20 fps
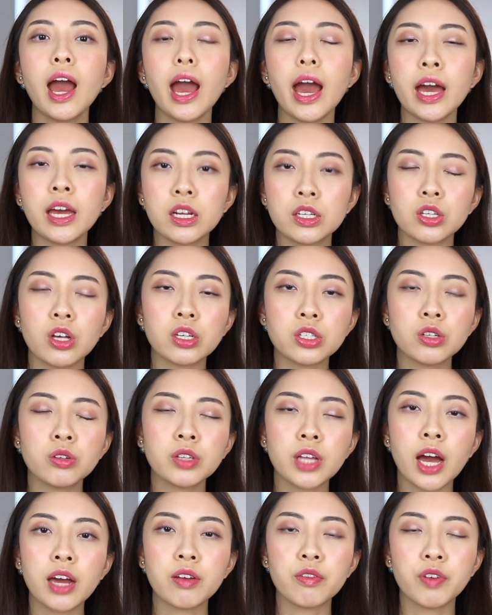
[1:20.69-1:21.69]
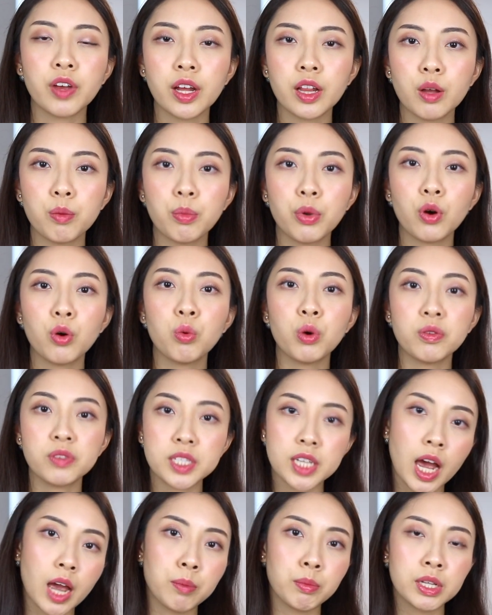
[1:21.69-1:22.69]
and it's also not available with
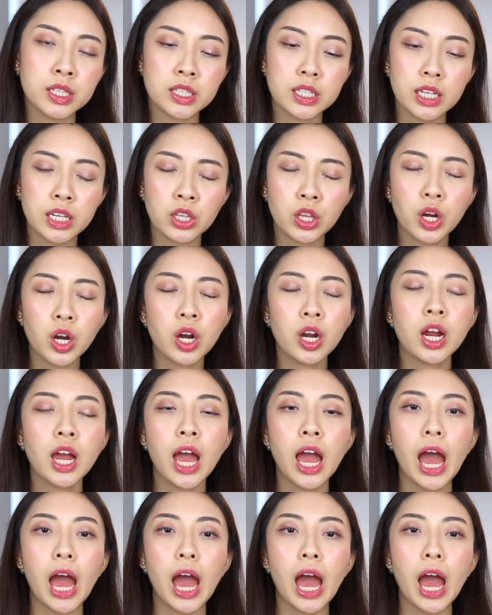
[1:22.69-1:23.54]
diamonds either.